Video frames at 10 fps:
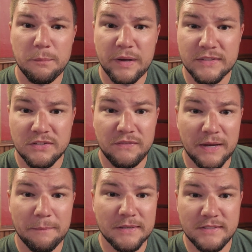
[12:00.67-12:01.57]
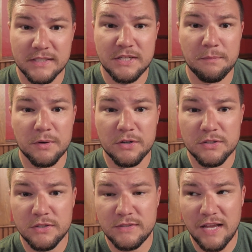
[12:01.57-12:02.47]
mix of like Mystic
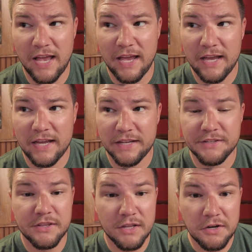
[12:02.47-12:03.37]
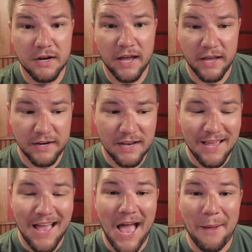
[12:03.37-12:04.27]
Timbers and Thunderhead,
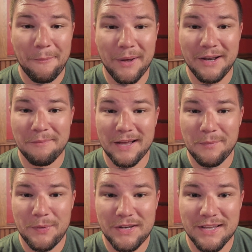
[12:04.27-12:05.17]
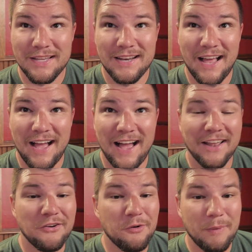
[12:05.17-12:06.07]
but in my opinion,
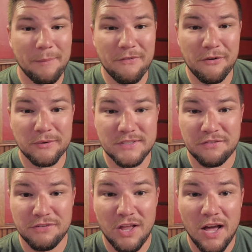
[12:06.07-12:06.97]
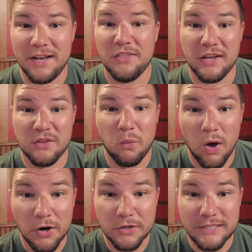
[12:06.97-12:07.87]
I don't know, maybe if it was the flood and like the
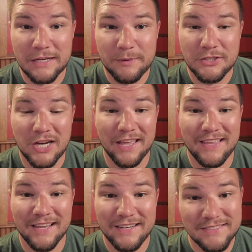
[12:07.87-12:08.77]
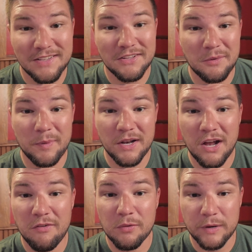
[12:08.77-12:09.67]
water damage, I think it needs a little bit
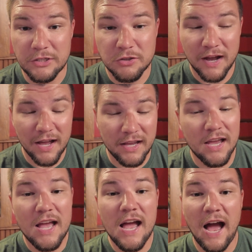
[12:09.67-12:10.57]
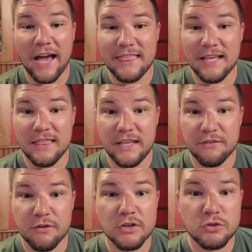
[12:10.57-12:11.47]
of a retrack. I think the
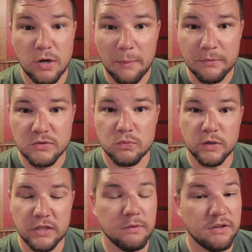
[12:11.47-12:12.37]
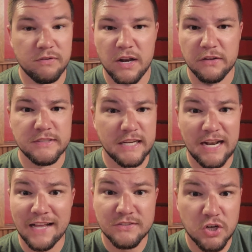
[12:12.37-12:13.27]
first drop was really, really fun. It was like
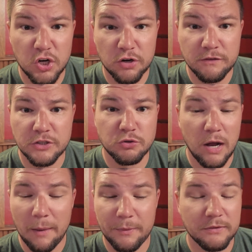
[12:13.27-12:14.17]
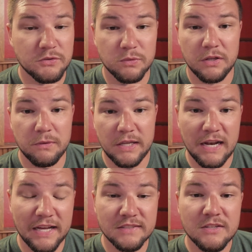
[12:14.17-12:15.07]
an S-curved drop. It was really, really
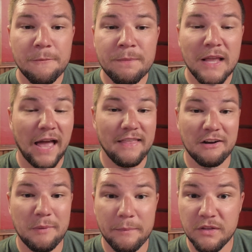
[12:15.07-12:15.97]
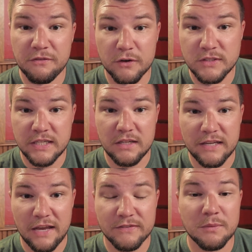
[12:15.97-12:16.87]
nice. And then I remember the first tail
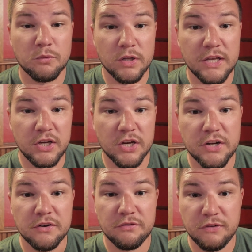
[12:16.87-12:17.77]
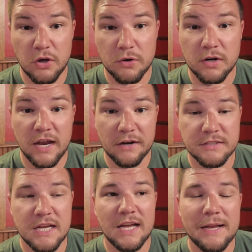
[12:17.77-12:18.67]
gave some really good floater
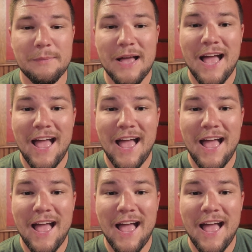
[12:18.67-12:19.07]
airtime.